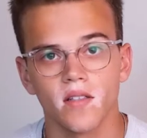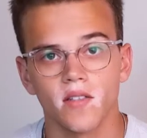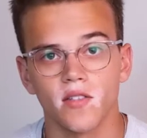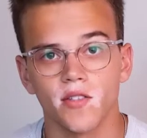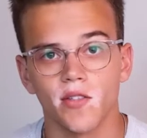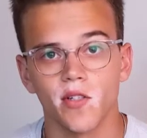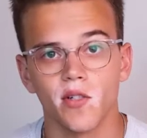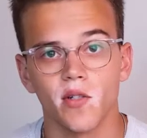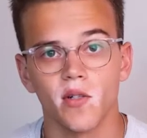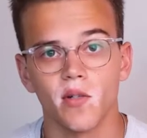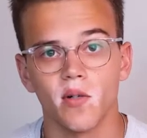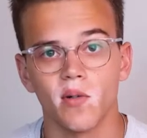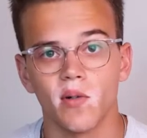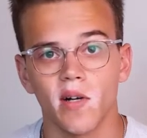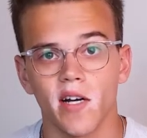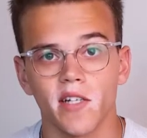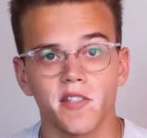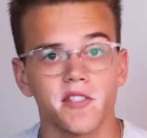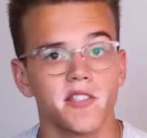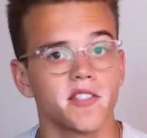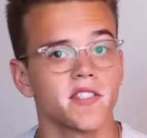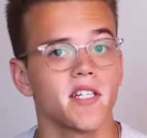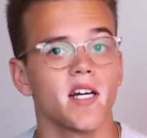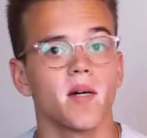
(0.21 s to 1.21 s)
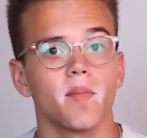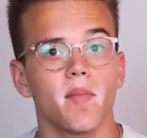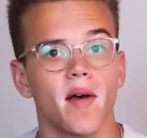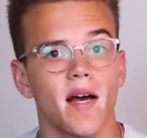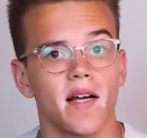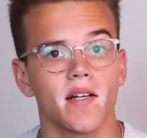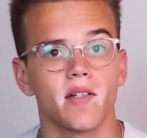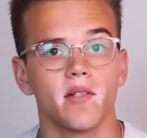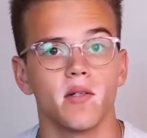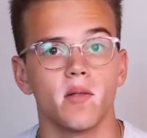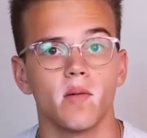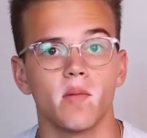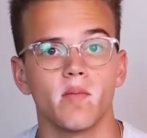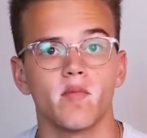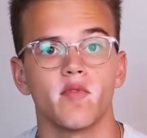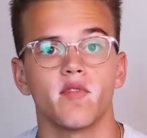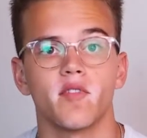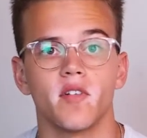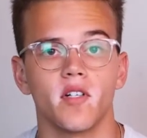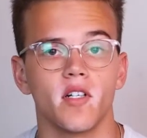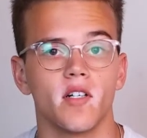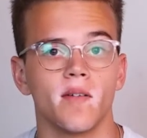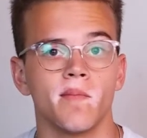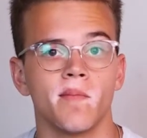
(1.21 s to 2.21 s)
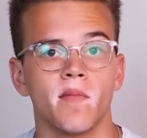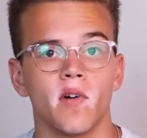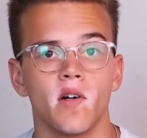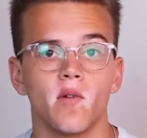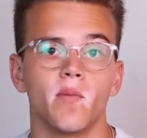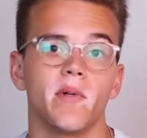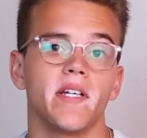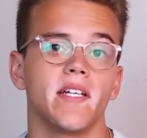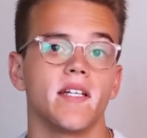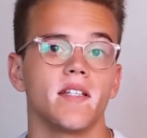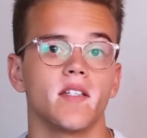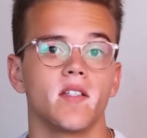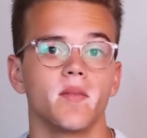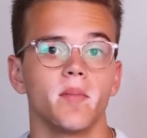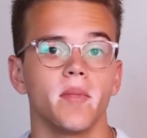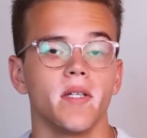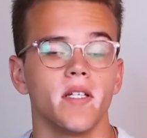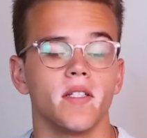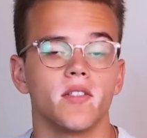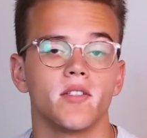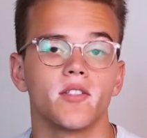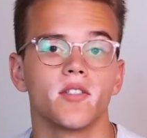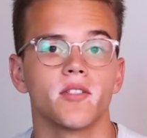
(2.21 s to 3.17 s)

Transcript: So I just got back home from a week at the beach.